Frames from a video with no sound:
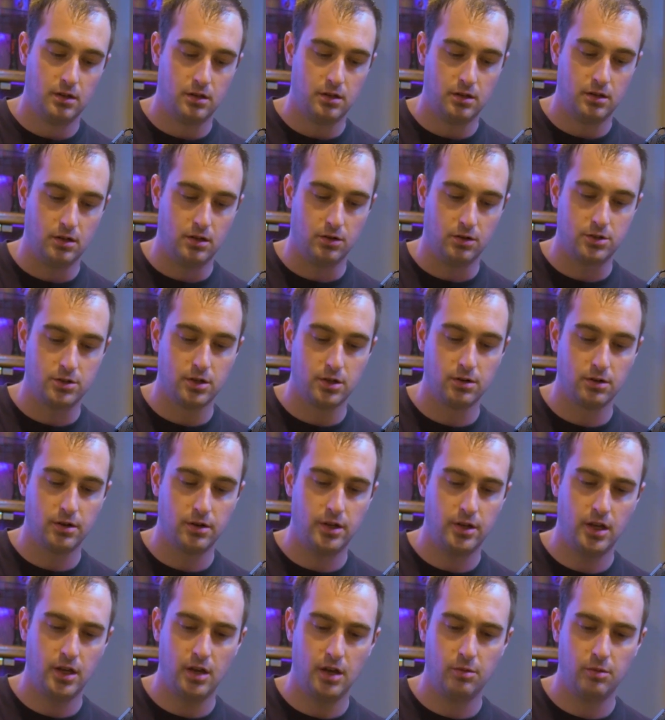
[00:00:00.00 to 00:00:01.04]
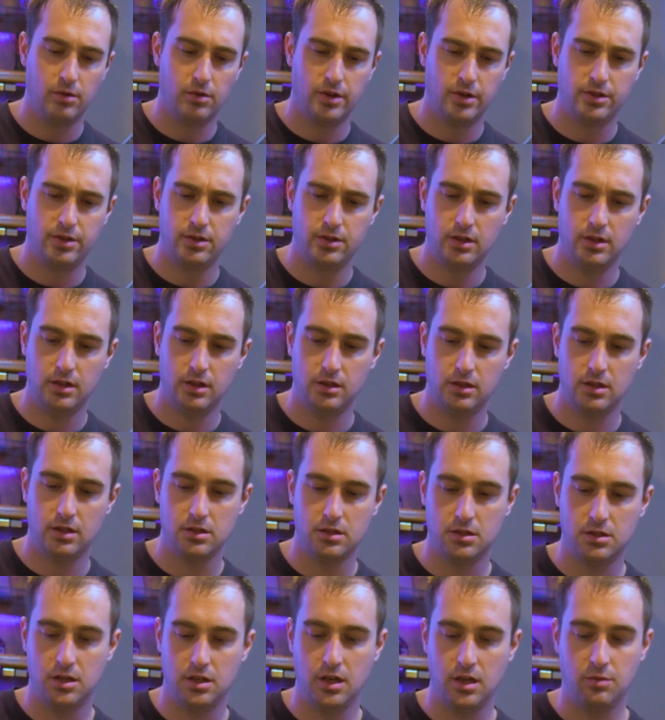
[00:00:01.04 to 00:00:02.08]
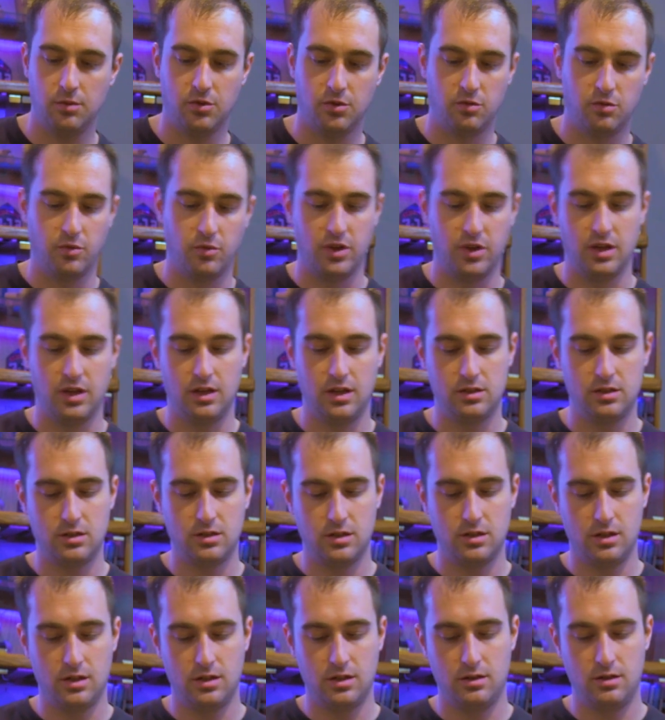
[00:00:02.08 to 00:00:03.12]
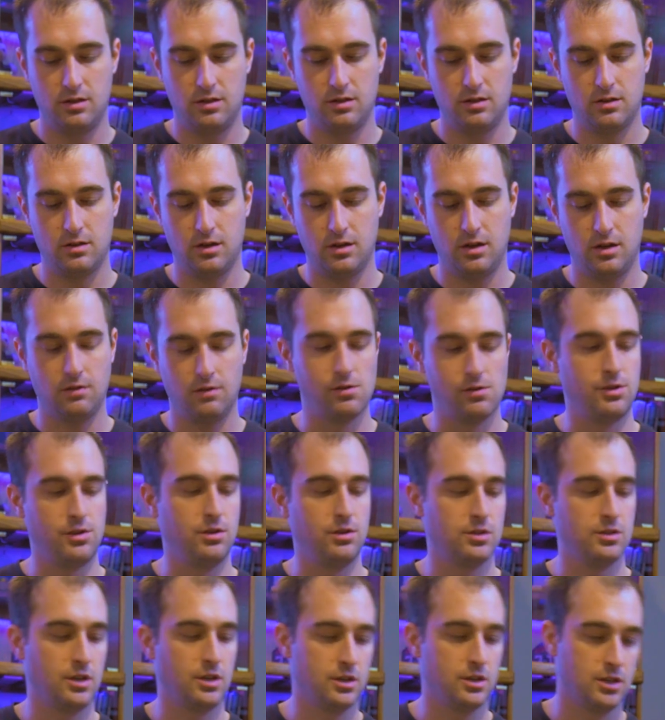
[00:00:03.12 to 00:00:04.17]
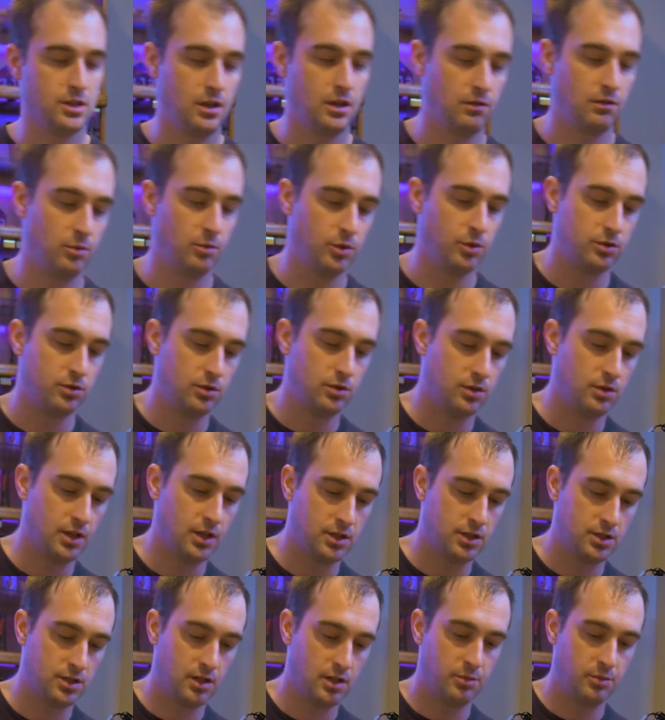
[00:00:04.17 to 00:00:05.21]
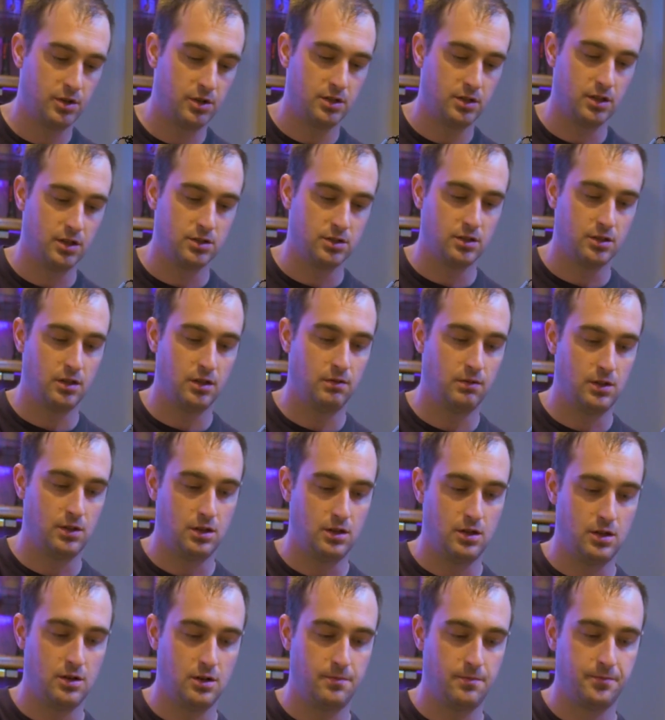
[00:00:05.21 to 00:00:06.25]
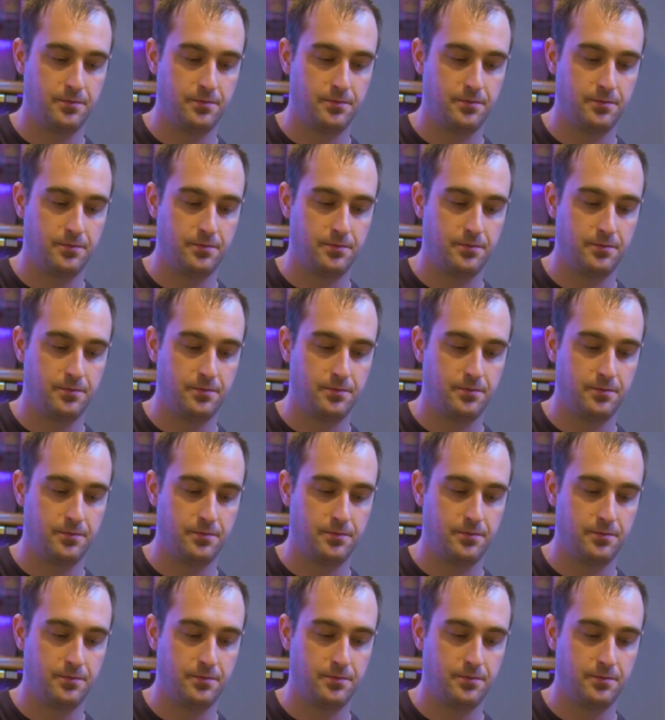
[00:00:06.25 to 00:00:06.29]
Auxiliary cable, I think this came with my headset. I never use it because I have a Bluetooth headset, but it does live in there.